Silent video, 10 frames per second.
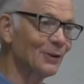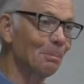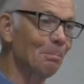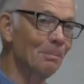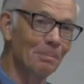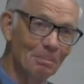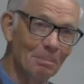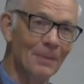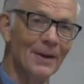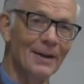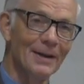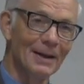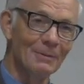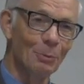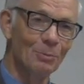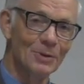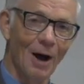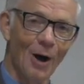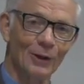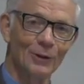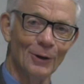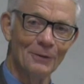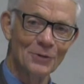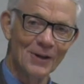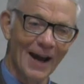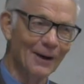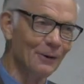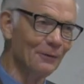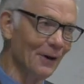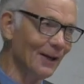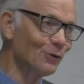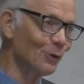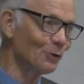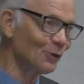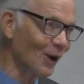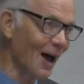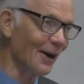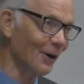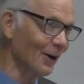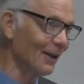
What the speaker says: the altar of sacrifice or slaughter,